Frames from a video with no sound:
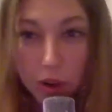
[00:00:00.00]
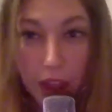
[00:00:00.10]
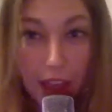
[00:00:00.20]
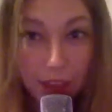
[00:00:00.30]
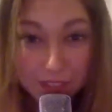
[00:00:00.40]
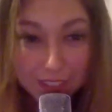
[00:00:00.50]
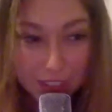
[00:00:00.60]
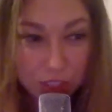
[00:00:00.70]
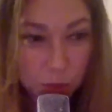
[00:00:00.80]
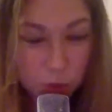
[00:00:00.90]
I feel
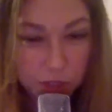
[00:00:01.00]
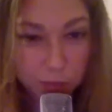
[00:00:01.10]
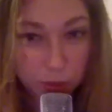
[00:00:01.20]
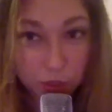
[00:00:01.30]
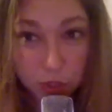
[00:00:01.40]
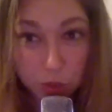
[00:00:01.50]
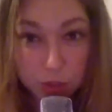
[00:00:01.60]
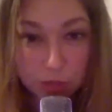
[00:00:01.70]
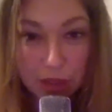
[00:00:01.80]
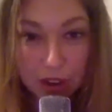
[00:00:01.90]
like you are the person who
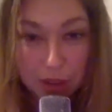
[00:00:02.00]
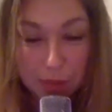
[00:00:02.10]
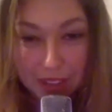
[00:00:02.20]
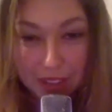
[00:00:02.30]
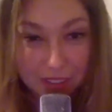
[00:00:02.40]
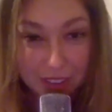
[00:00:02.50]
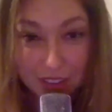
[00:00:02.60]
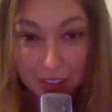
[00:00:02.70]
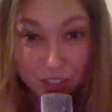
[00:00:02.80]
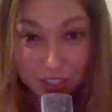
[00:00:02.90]
is better at making the
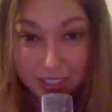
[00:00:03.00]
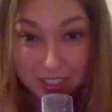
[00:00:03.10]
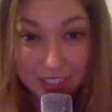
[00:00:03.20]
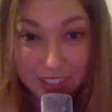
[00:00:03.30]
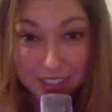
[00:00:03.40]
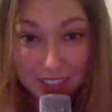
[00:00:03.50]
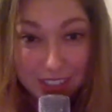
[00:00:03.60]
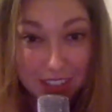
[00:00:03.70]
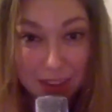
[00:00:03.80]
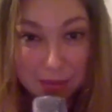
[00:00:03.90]
connections.
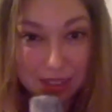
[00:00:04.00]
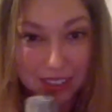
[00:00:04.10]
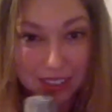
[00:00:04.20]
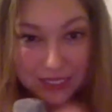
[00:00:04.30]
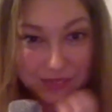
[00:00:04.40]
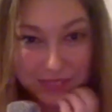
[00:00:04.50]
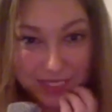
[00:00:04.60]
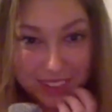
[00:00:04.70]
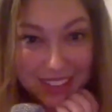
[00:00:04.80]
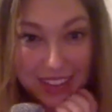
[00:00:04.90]
I mean,
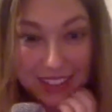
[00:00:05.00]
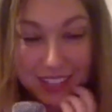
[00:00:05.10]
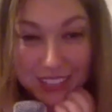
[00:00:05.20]
and that's